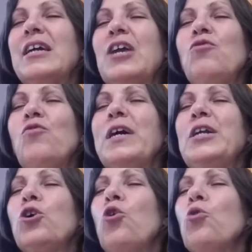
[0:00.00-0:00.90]
Invite
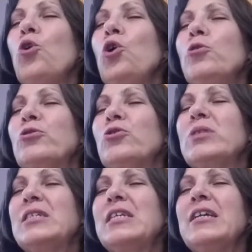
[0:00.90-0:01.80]
a crow to
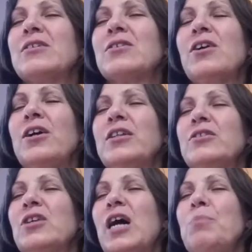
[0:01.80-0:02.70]
sit on the
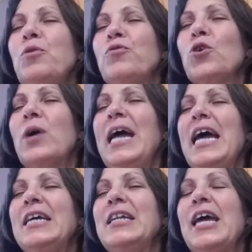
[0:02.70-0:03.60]
top of your
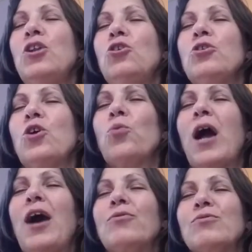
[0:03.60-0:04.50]
head and look
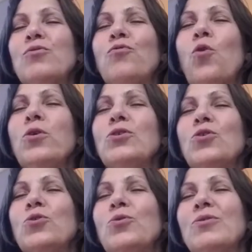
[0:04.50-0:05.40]
around for
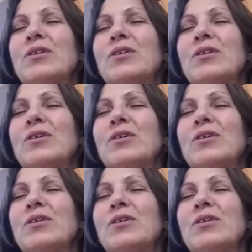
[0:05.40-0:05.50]
you.